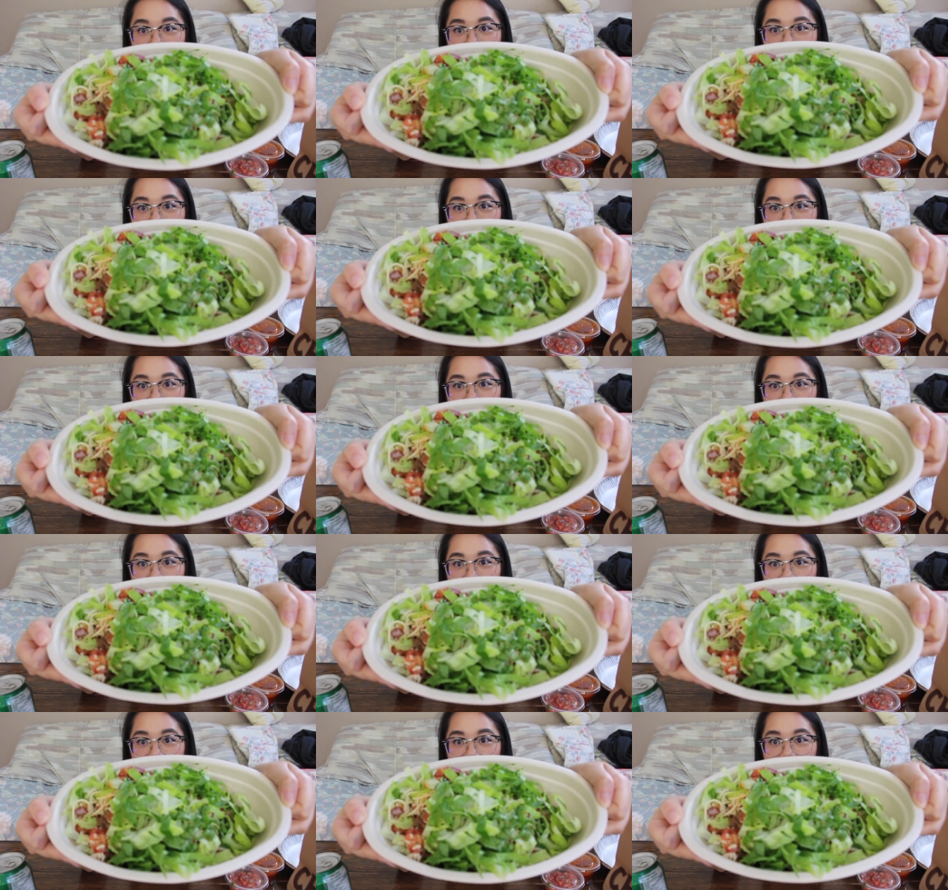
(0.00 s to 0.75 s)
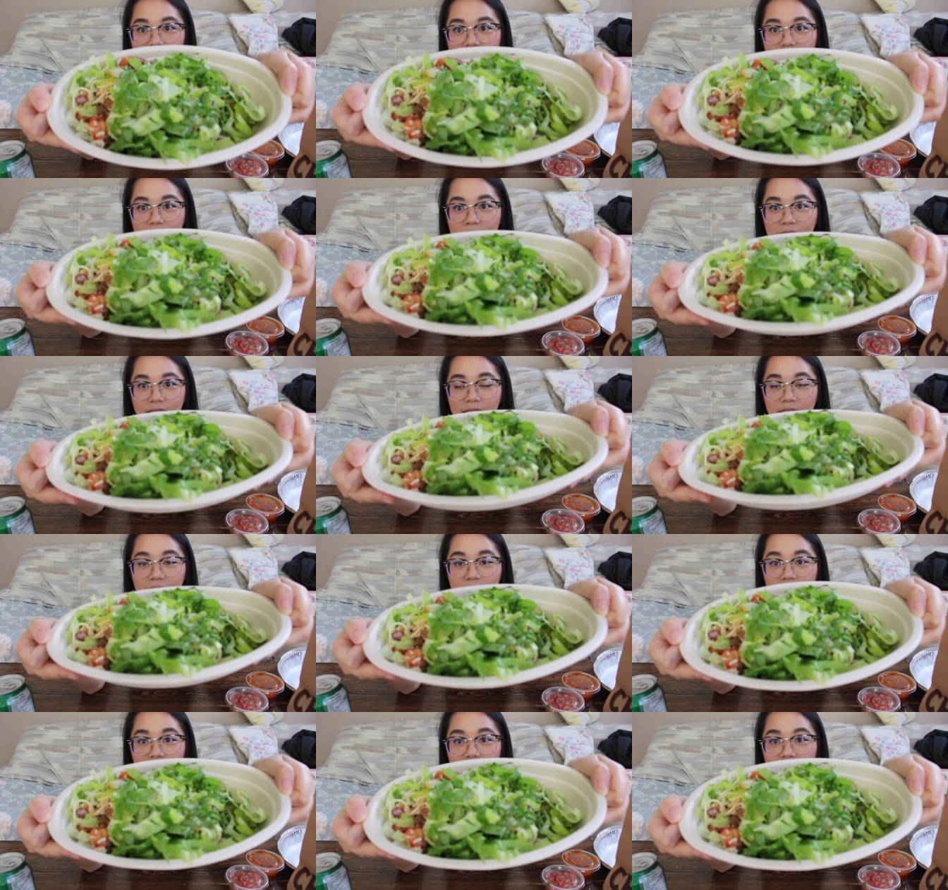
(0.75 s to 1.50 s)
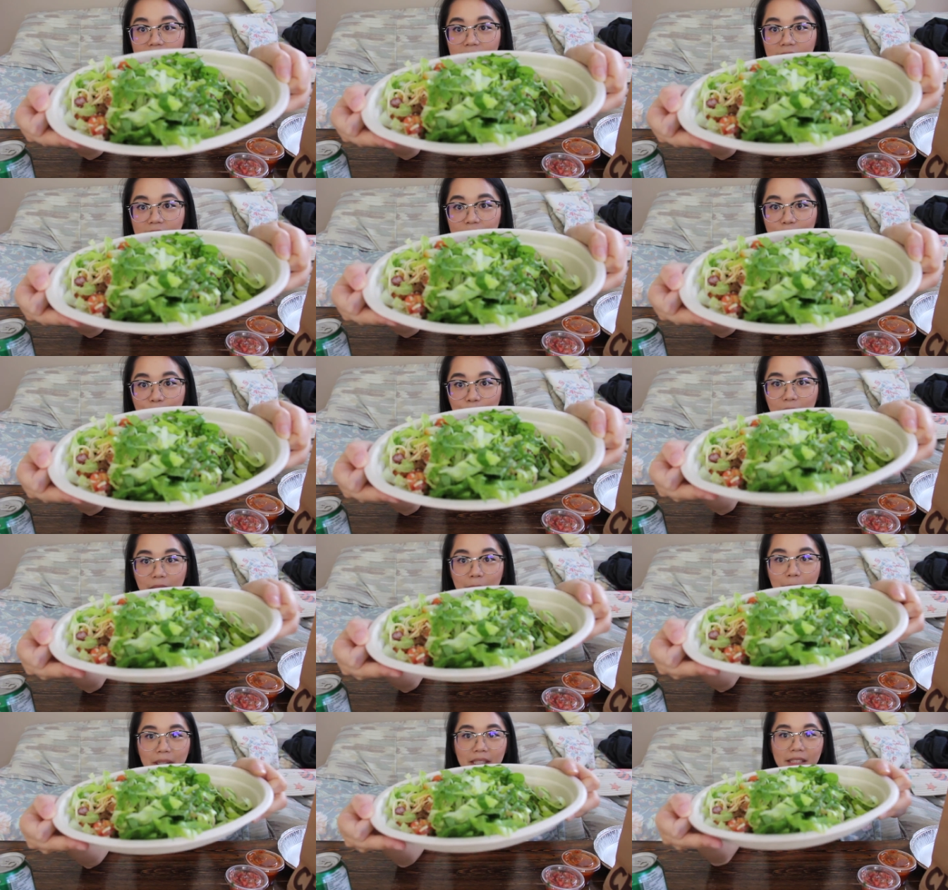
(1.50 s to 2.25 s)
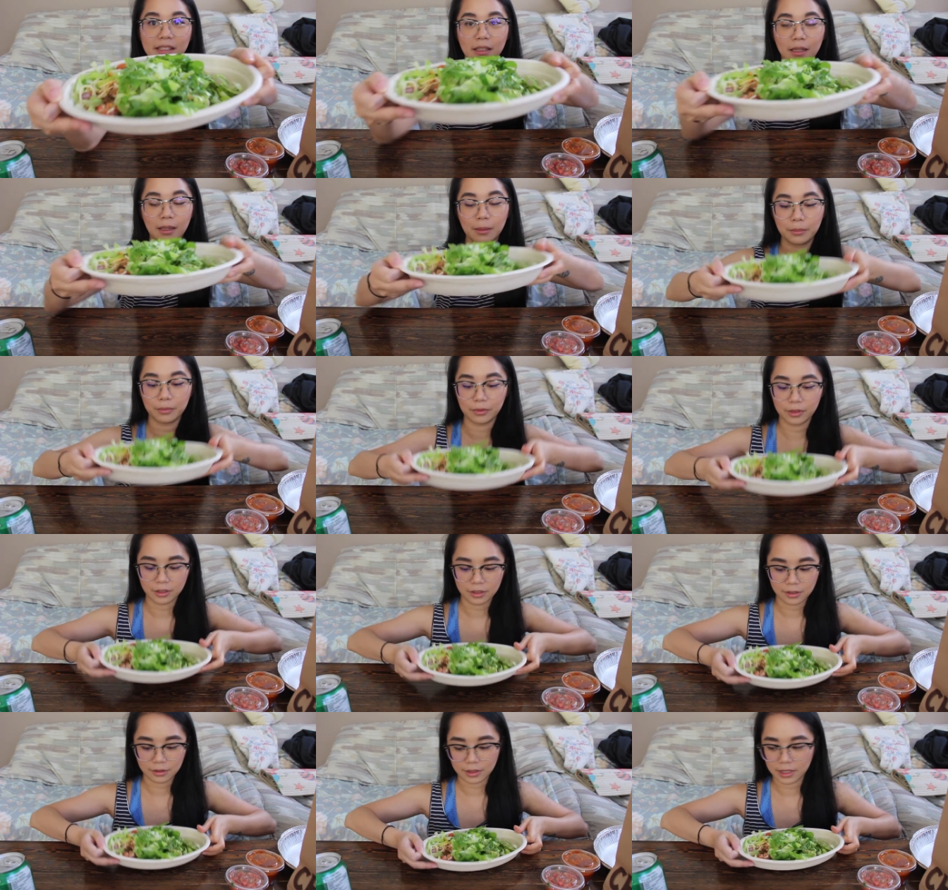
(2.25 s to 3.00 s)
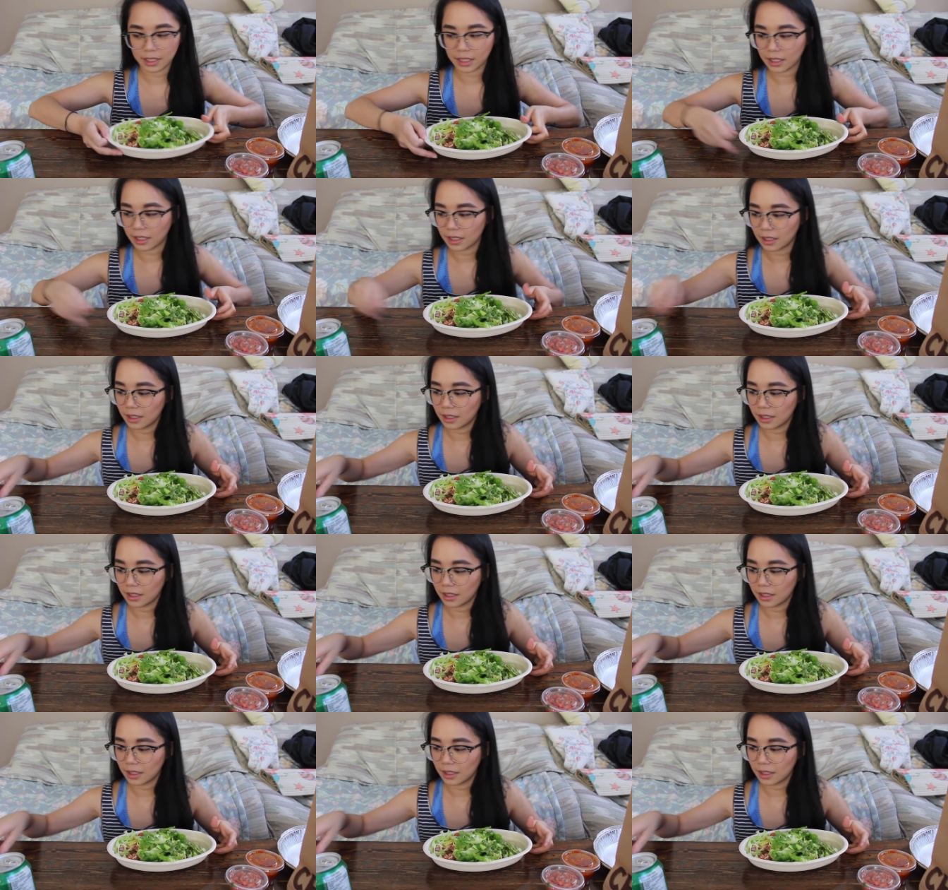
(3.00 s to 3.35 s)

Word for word: So I'm gonna mix it up real quick.